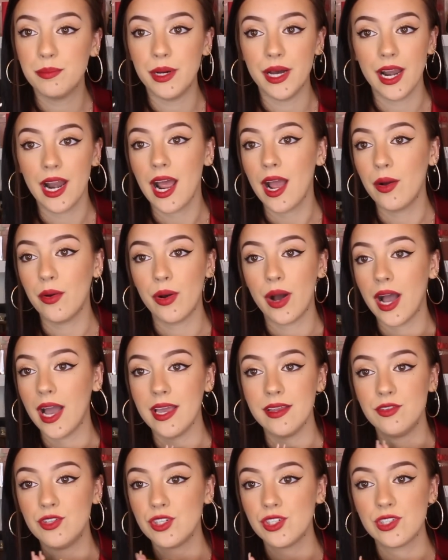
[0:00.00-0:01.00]
But
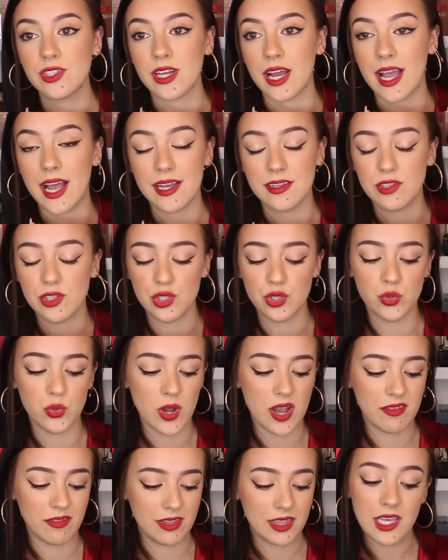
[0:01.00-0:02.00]
I had to
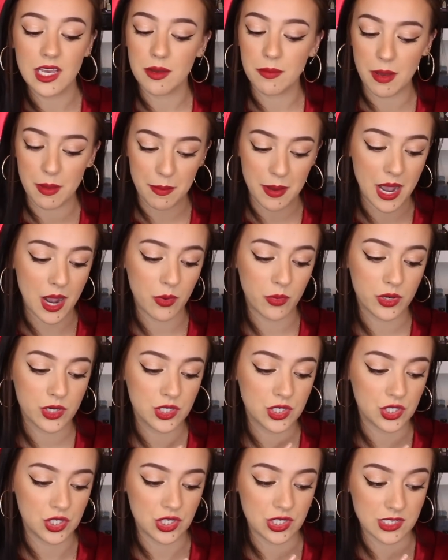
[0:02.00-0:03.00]
do everything in my power
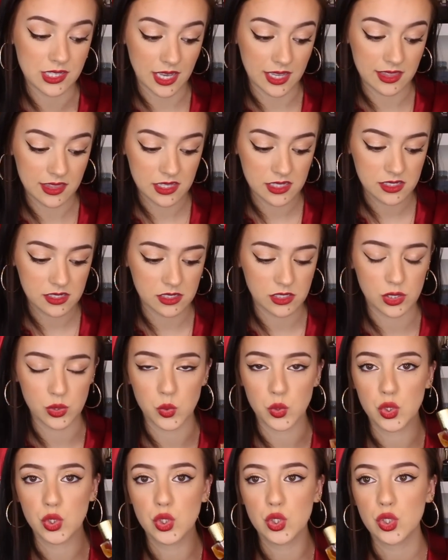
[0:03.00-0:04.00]
to just get this because it
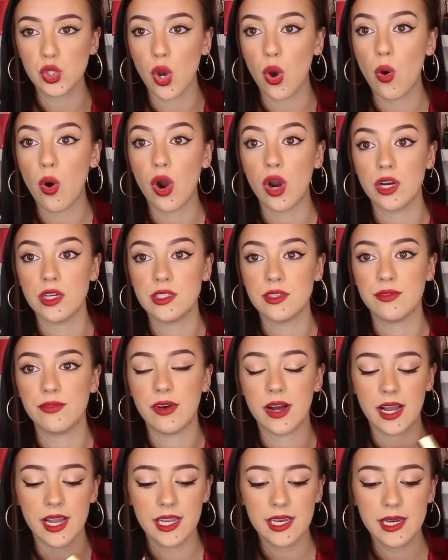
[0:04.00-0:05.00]
was so hard to
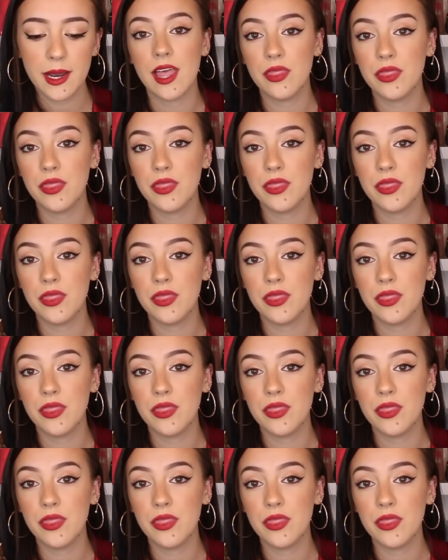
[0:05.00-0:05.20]
find.